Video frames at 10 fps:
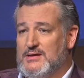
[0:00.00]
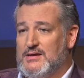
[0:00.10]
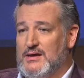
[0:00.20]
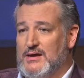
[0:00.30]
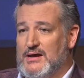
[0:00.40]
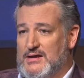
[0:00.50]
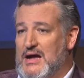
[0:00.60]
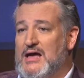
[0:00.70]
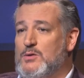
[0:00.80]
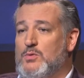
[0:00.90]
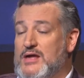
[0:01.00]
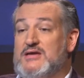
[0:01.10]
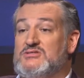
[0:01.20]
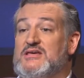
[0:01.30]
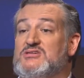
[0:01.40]
A gotaway
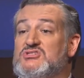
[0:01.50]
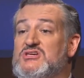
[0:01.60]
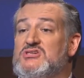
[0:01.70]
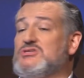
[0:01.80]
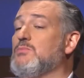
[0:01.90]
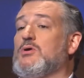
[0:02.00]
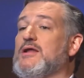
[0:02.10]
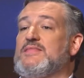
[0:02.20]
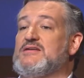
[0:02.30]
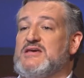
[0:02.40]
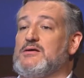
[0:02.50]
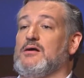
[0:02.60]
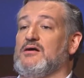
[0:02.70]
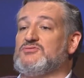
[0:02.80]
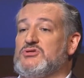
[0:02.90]
is they see someone and they take
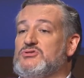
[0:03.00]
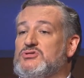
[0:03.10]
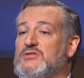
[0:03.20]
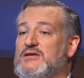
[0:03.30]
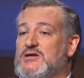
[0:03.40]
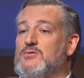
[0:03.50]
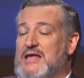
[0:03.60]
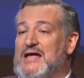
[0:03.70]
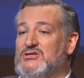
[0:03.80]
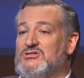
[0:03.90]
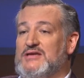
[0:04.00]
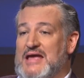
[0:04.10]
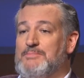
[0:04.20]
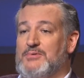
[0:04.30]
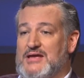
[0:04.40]
off. So they don't actually
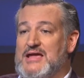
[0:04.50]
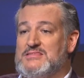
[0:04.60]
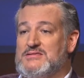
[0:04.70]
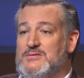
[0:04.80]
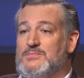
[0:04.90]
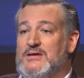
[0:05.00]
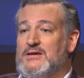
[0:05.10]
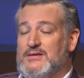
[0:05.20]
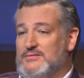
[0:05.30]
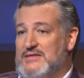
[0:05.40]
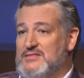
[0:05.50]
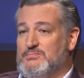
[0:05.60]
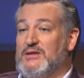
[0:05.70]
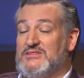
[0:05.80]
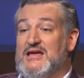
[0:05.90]
apprehend them.
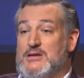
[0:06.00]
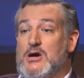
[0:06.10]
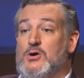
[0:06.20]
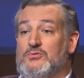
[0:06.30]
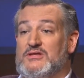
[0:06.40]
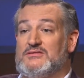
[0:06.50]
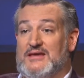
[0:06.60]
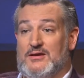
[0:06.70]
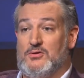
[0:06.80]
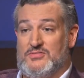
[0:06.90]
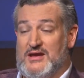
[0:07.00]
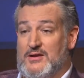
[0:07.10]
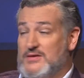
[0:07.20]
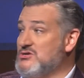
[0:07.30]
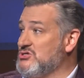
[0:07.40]
But they know that they are
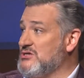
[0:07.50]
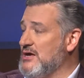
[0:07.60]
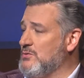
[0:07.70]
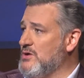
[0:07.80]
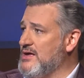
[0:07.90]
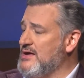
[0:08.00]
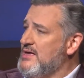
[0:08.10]
there. They just got away.